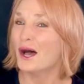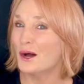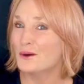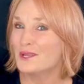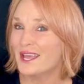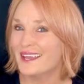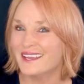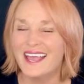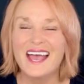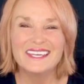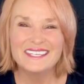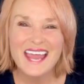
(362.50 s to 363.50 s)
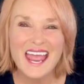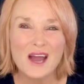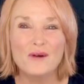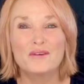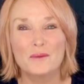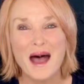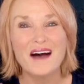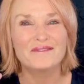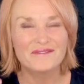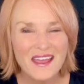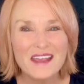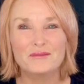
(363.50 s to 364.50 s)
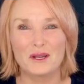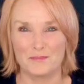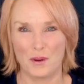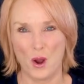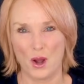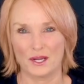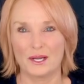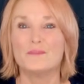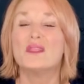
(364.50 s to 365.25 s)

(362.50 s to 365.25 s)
Okay, now for my favorite part.